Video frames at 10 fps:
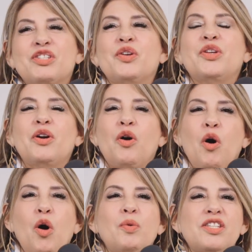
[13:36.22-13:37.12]
so there are
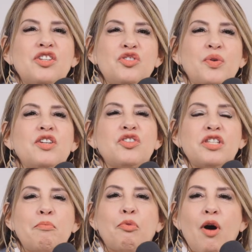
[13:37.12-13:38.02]
always
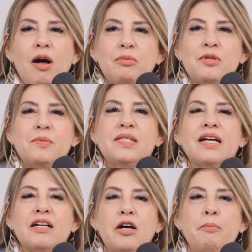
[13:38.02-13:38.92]
situations and problems
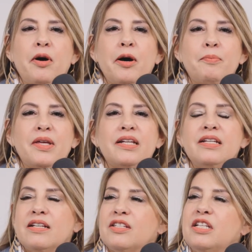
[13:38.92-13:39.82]
that come up that
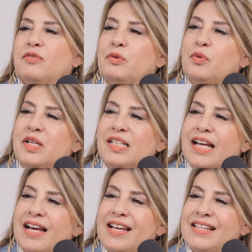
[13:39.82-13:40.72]
he doesn't even
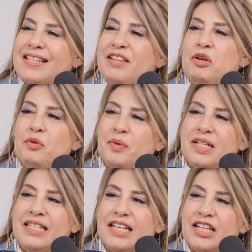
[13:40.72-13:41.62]
realize, and they're
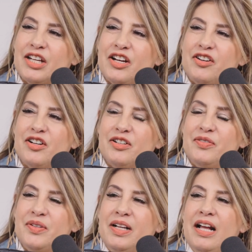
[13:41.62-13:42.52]
already taken care of.